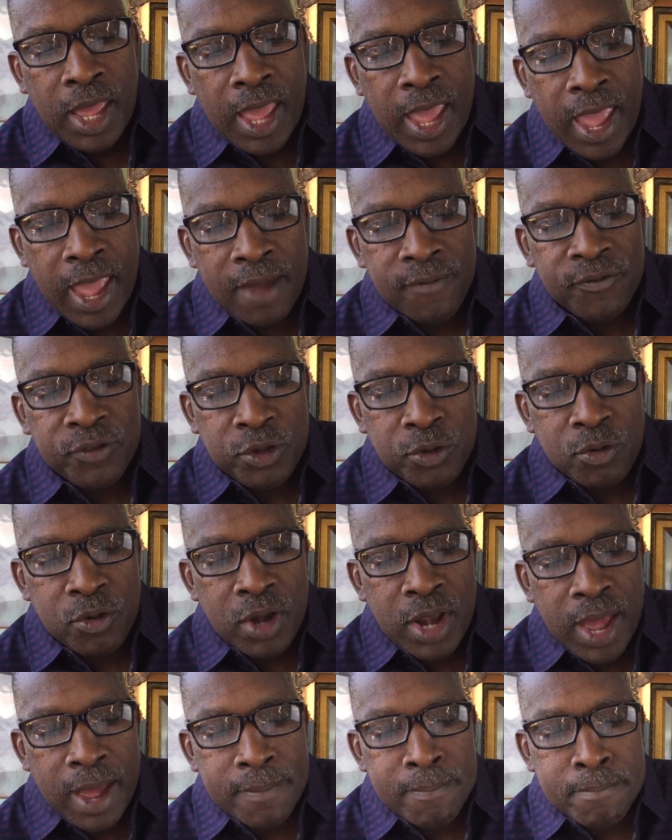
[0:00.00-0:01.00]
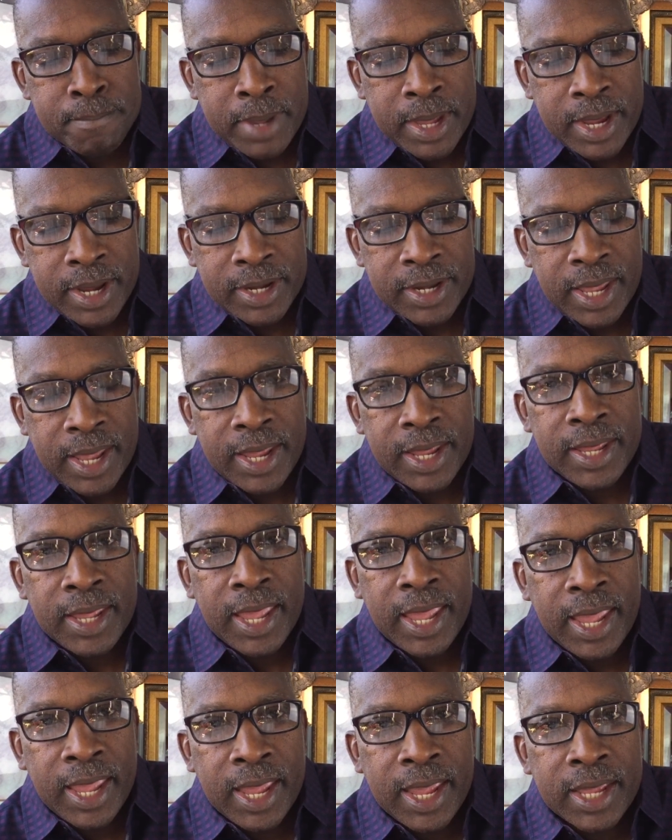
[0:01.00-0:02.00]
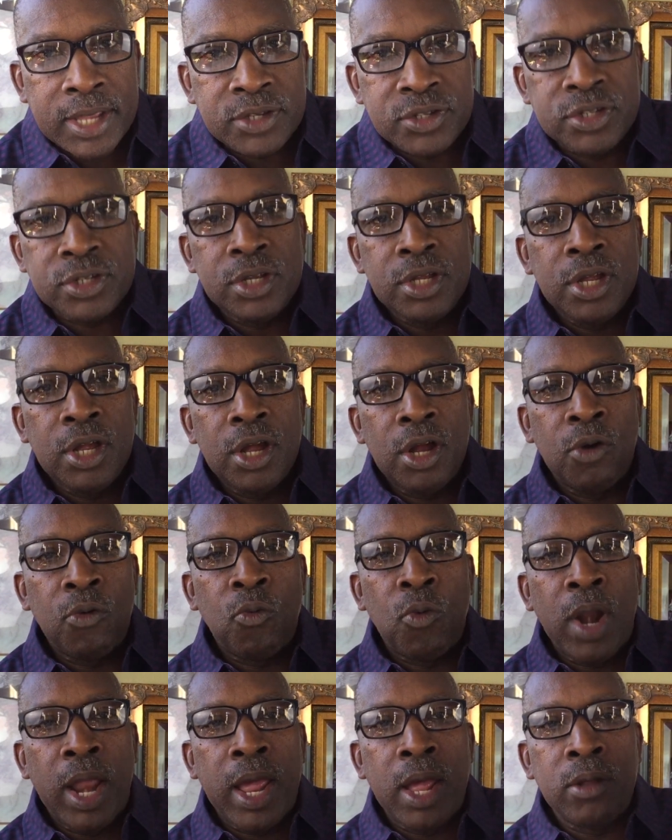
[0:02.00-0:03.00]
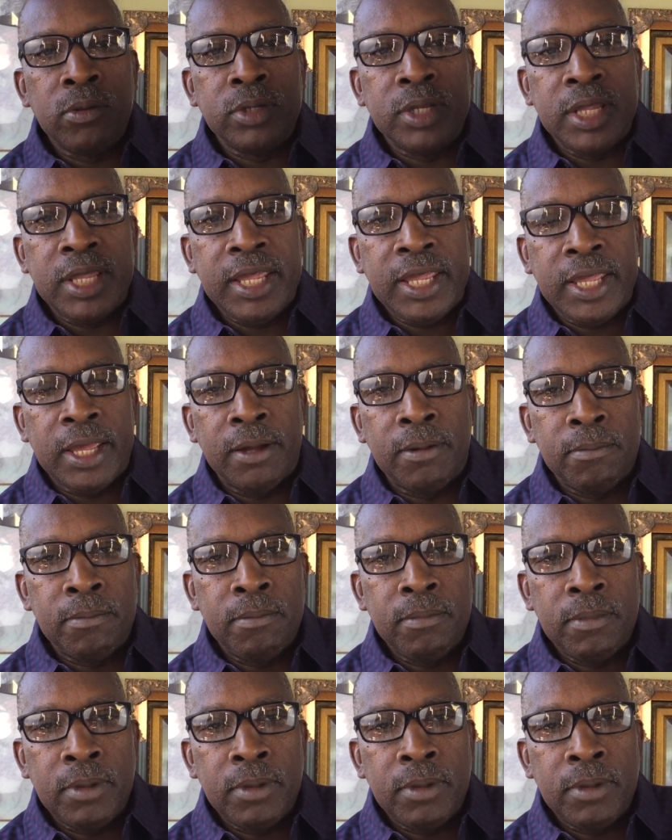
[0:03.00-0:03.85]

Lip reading: "Have you not made a hedge around him?"